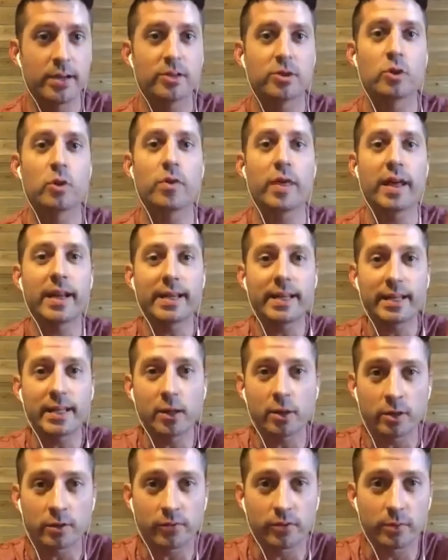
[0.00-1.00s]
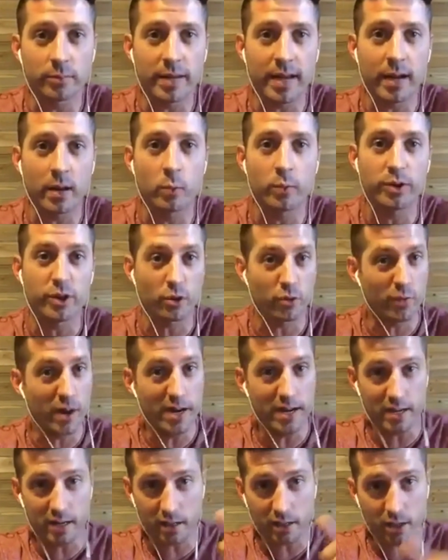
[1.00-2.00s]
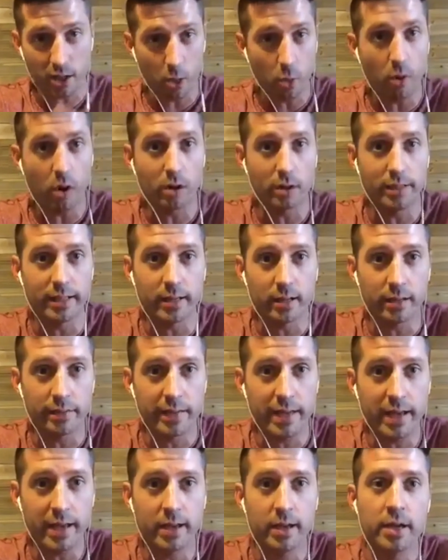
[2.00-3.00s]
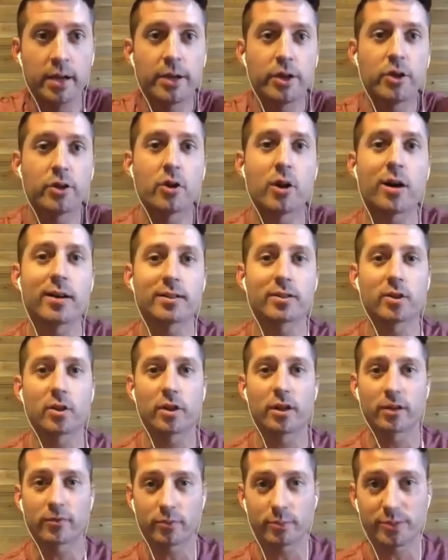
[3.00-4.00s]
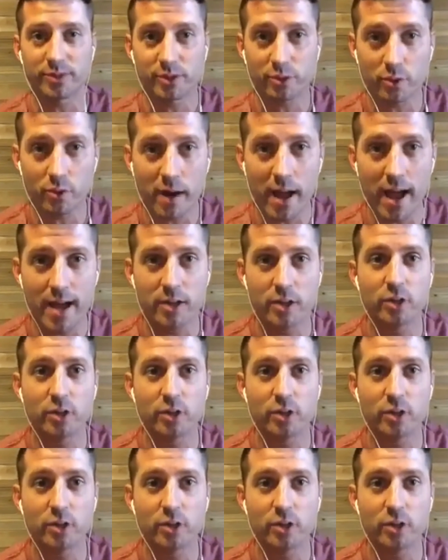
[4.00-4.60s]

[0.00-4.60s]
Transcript: so that a year from now, when you're ready to go all in on that, you're not starting from scratch.